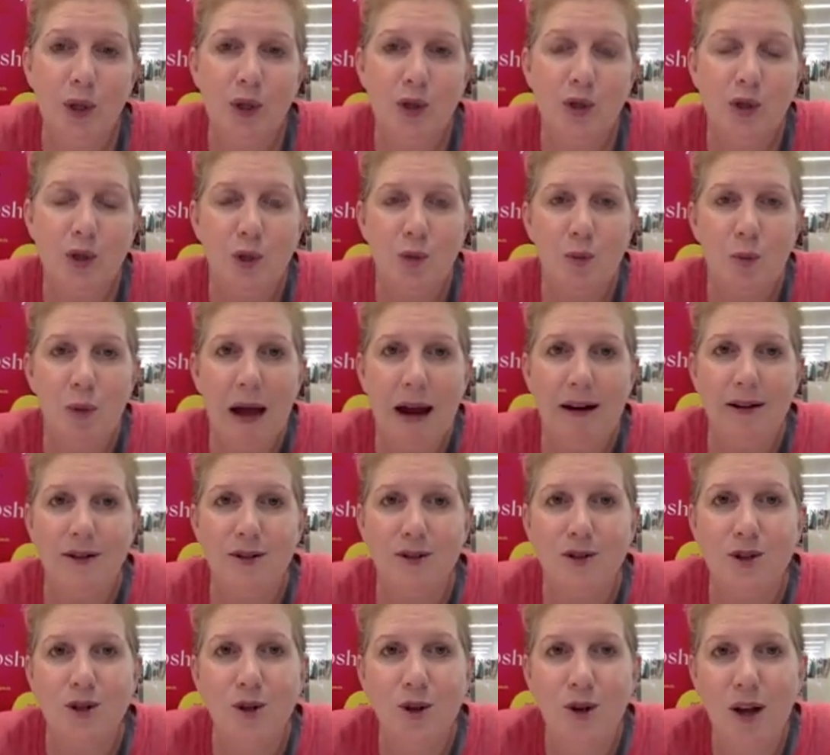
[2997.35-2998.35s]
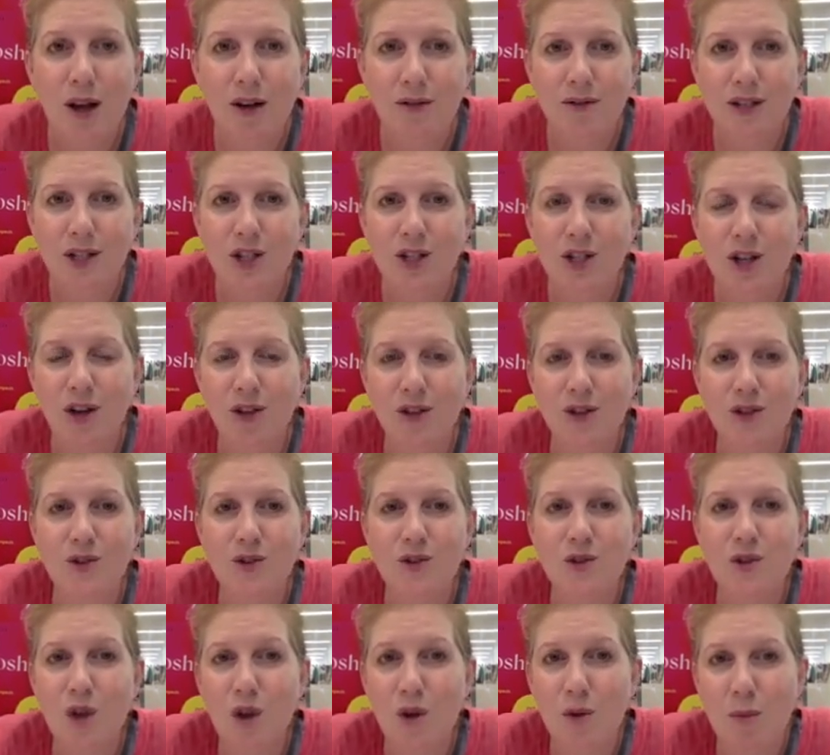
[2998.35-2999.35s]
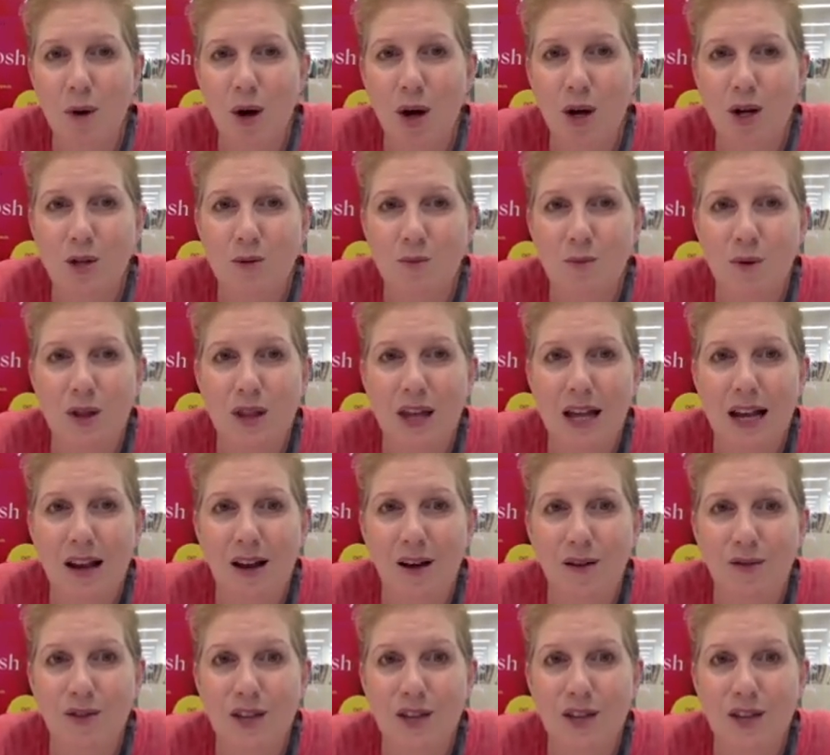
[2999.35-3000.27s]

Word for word: Two parents who love each other so much, but they love their